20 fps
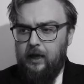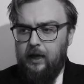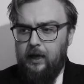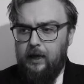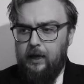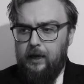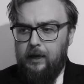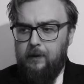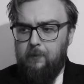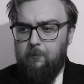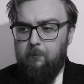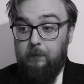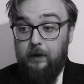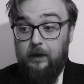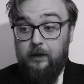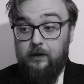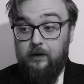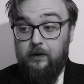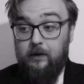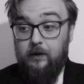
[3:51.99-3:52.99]

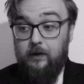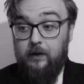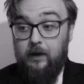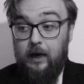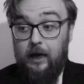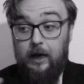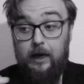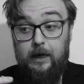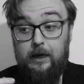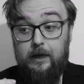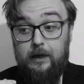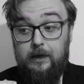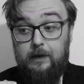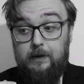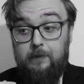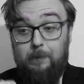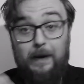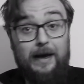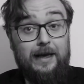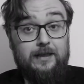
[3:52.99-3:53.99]
But
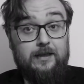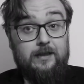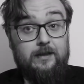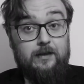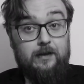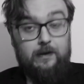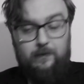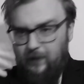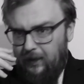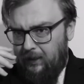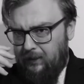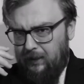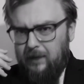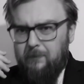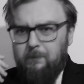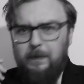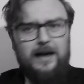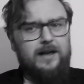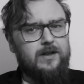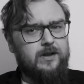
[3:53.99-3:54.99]
I passed. In fact, I
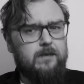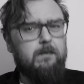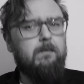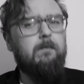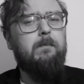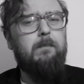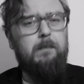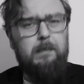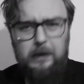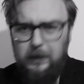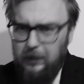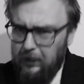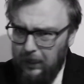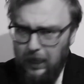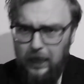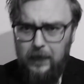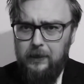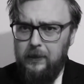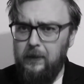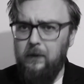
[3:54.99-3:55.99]
passed
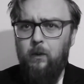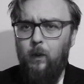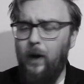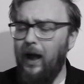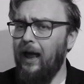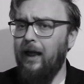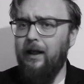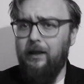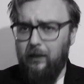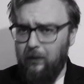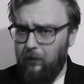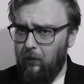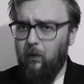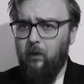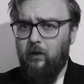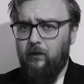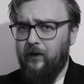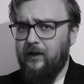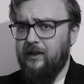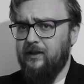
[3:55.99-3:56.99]
bloody well,
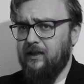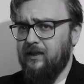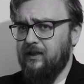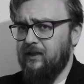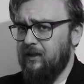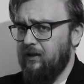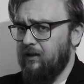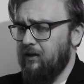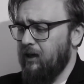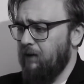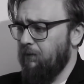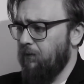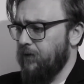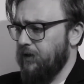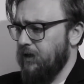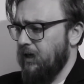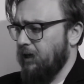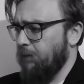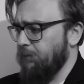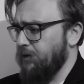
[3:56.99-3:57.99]
all things considered, given the
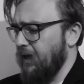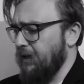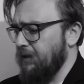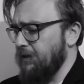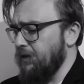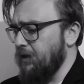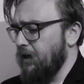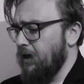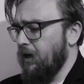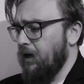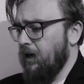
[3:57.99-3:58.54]
circumstances.